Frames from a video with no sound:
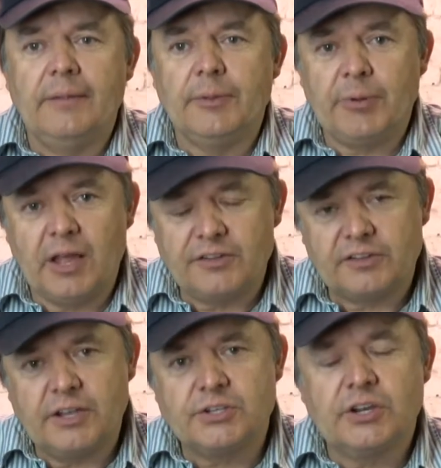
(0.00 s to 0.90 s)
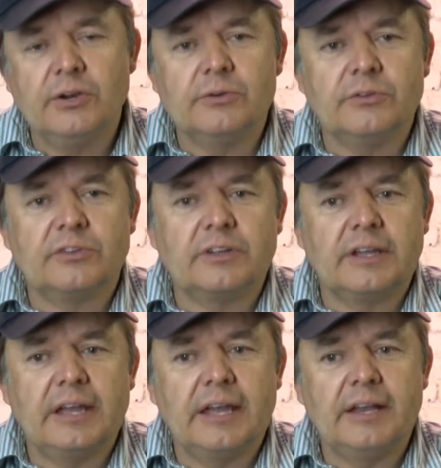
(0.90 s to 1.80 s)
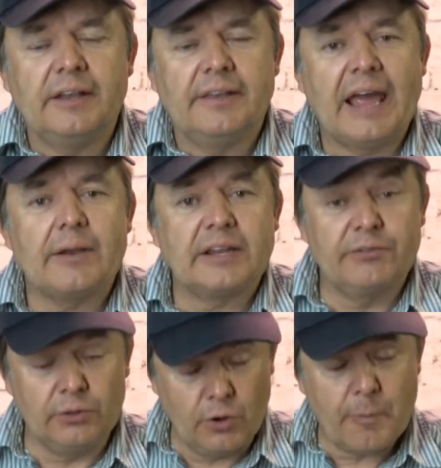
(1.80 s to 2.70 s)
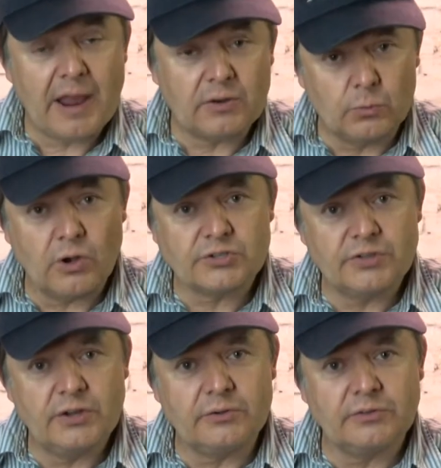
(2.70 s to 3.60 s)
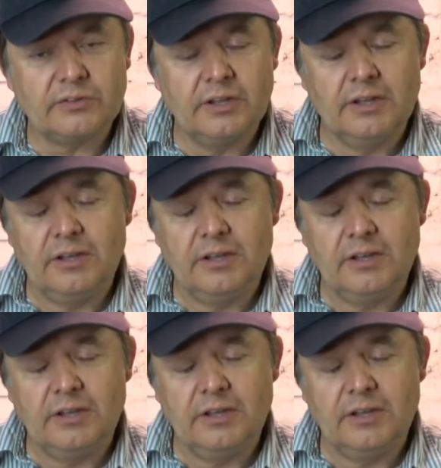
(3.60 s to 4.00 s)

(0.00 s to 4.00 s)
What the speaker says: the plants I chose, and that, if you go back and watch those,